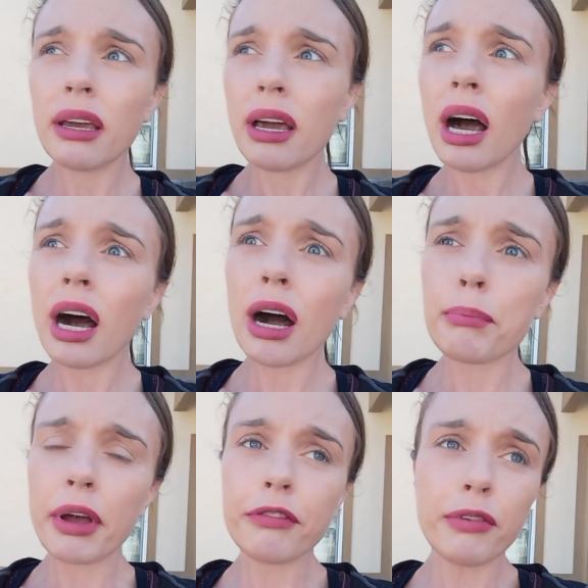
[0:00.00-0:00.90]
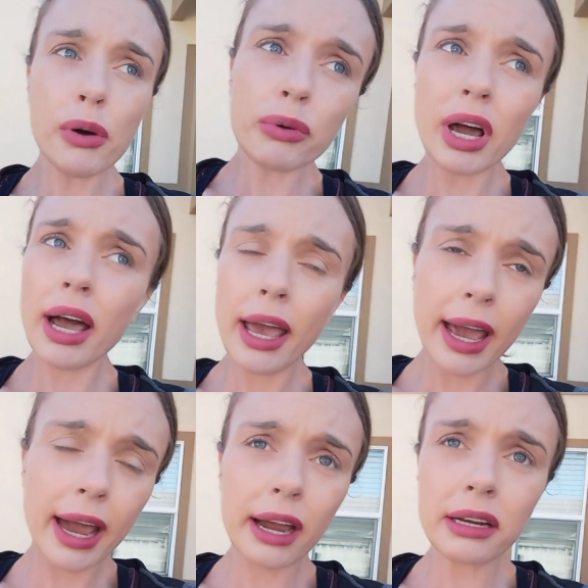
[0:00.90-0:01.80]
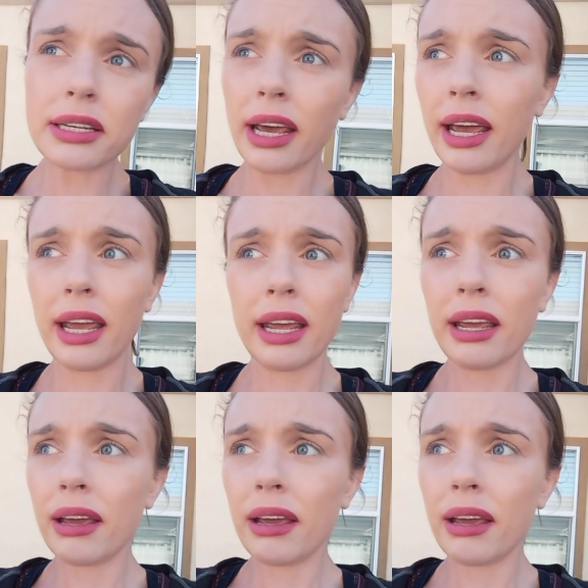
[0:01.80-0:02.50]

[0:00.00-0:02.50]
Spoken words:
My phone got hacked. I